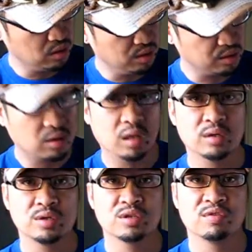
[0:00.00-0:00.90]
all the
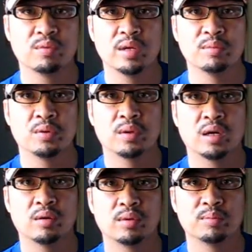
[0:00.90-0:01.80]
colors of the rainbow
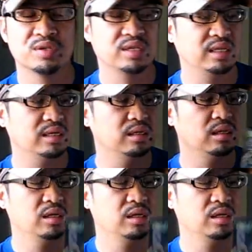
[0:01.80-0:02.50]
are represented,